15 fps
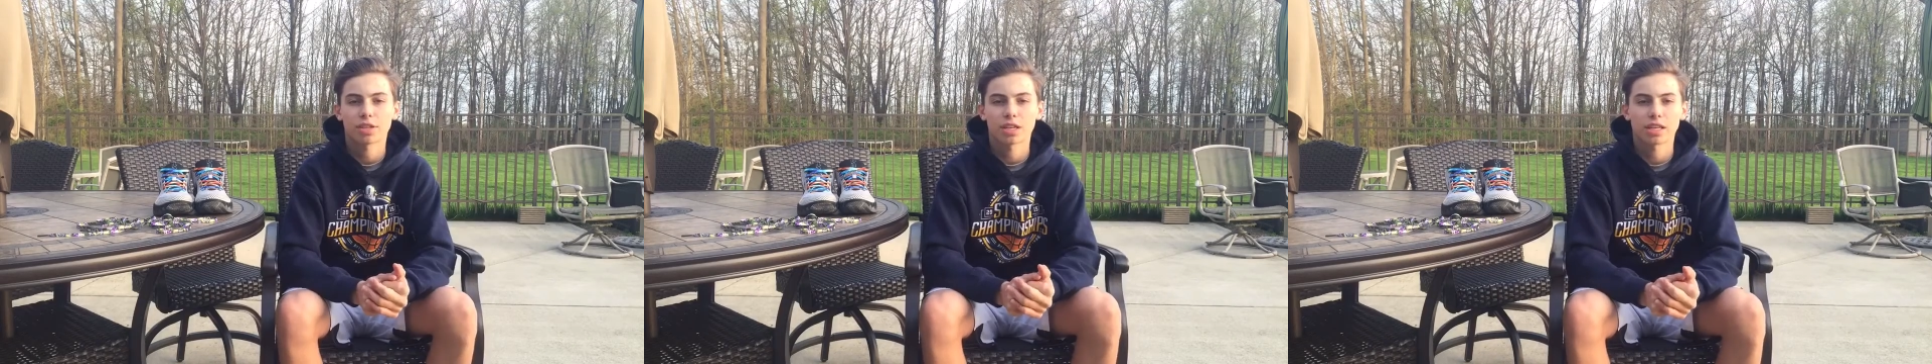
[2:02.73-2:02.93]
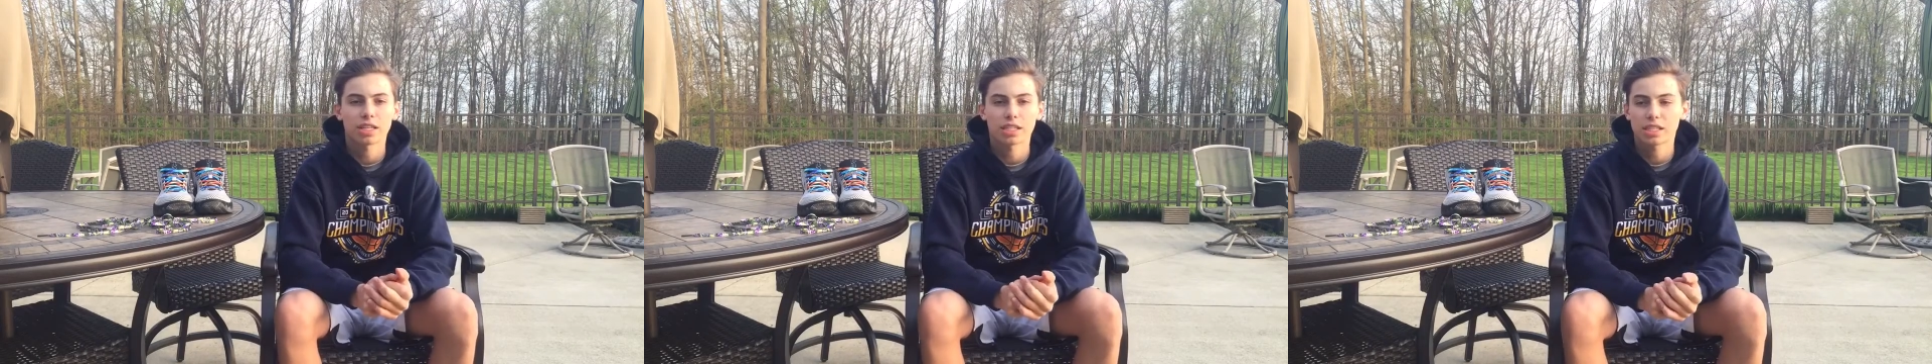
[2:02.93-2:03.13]

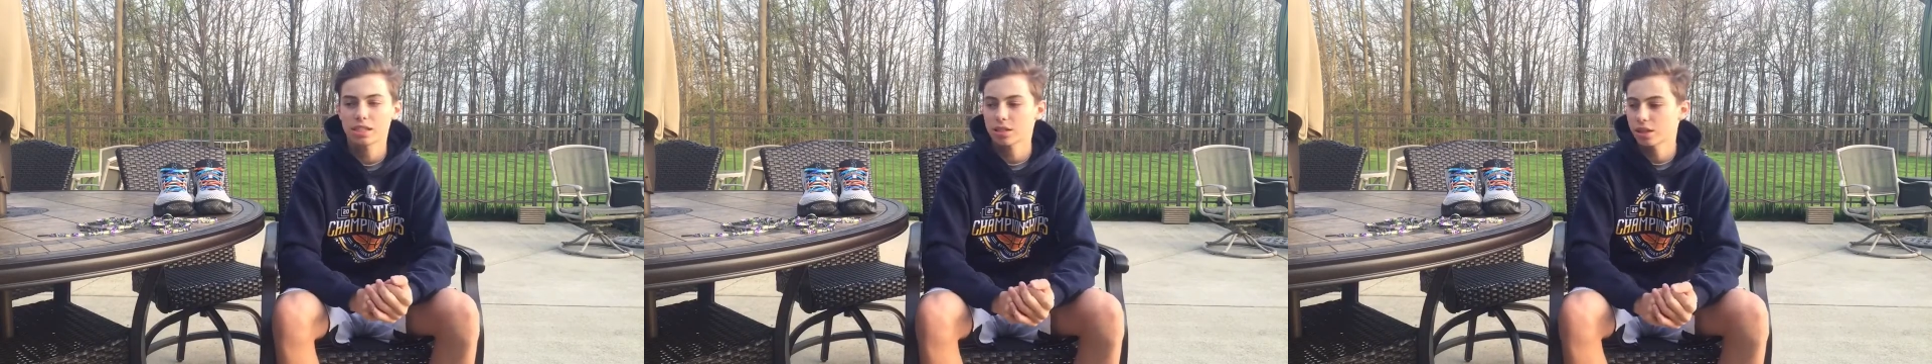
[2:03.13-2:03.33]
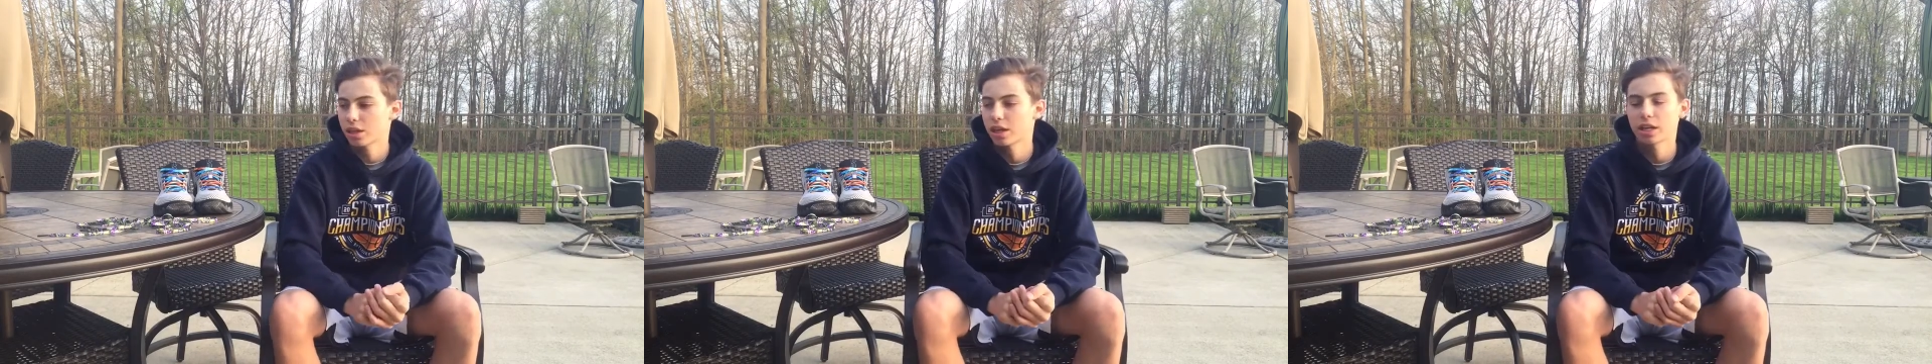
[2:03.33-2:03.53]
Yeezys,
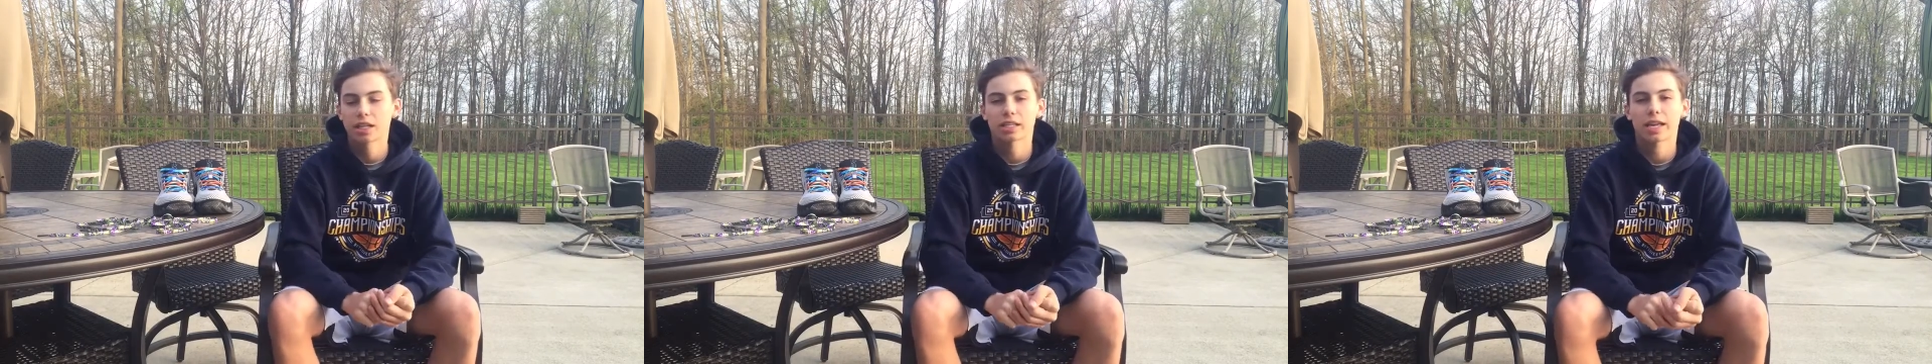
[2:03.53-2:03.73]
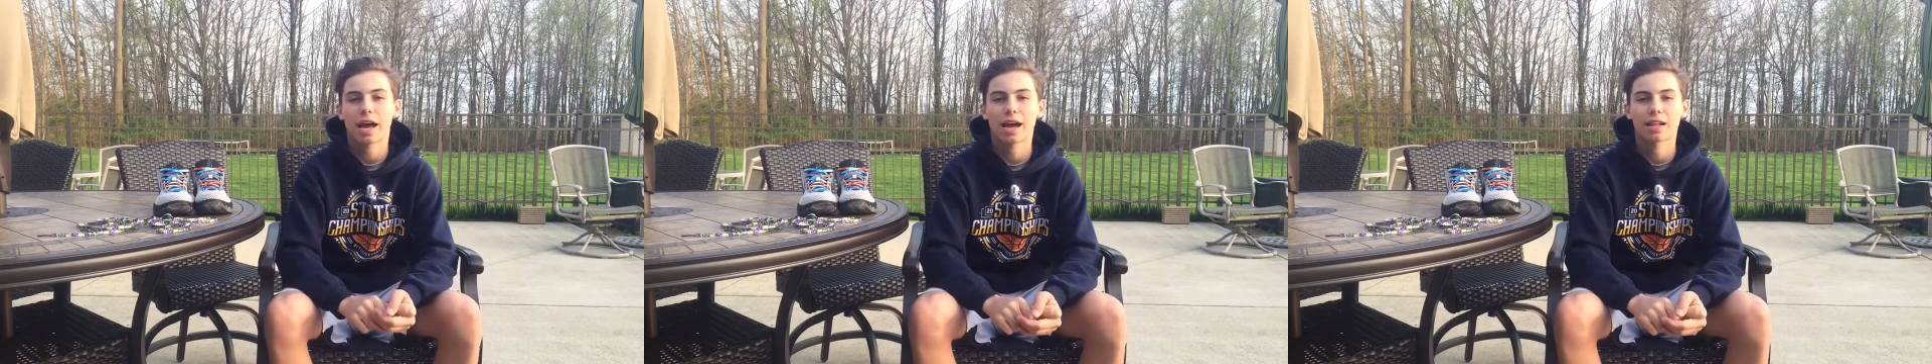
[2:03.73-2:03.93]
or you can
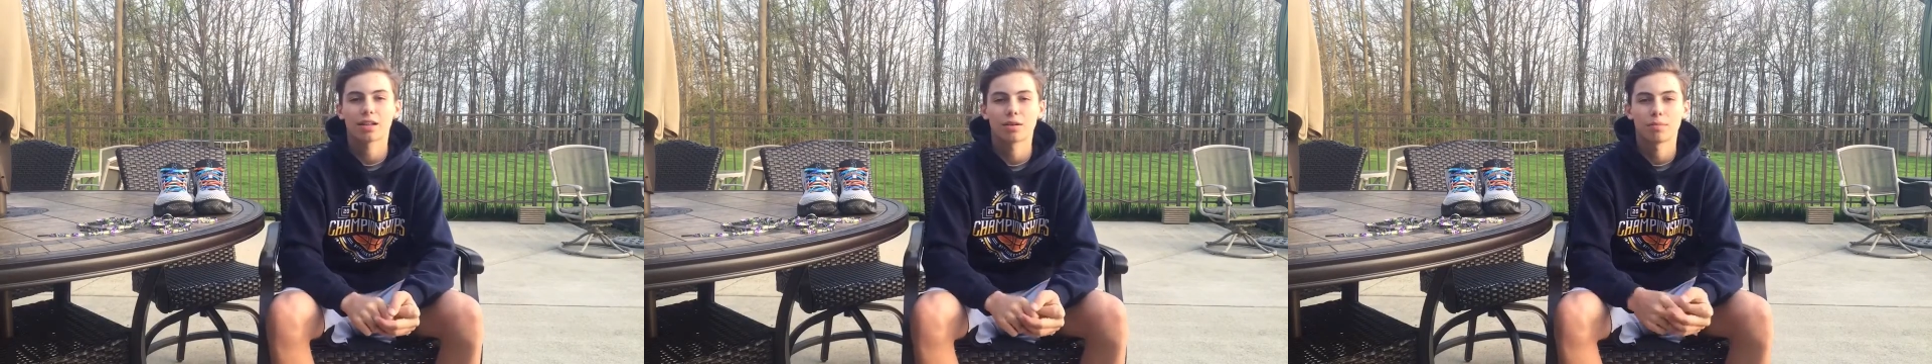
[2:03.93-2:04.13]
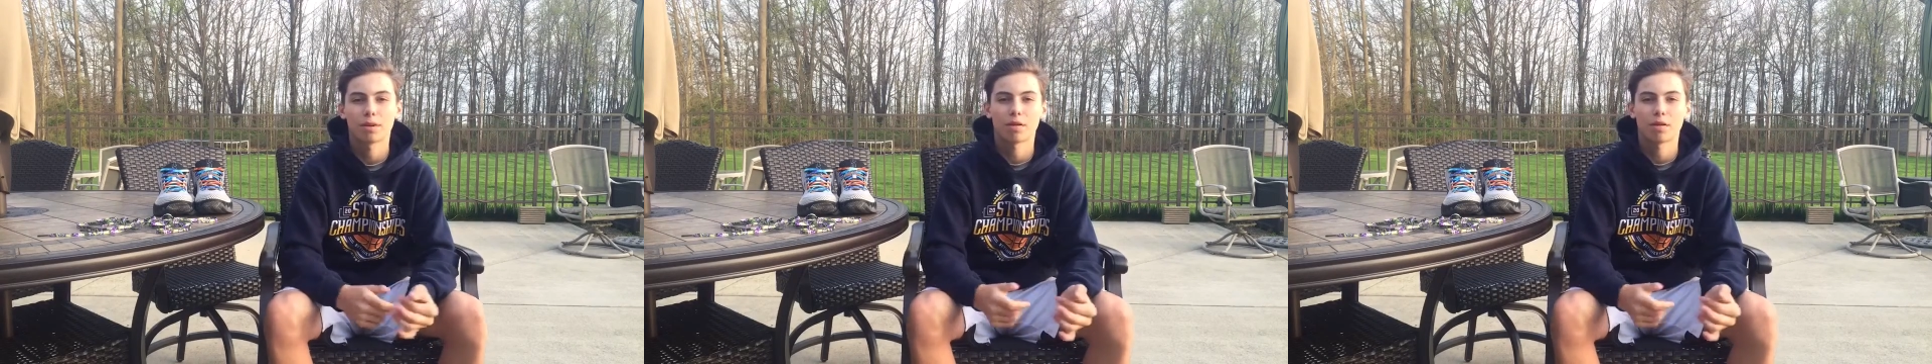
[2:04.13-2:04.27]
just add a little bit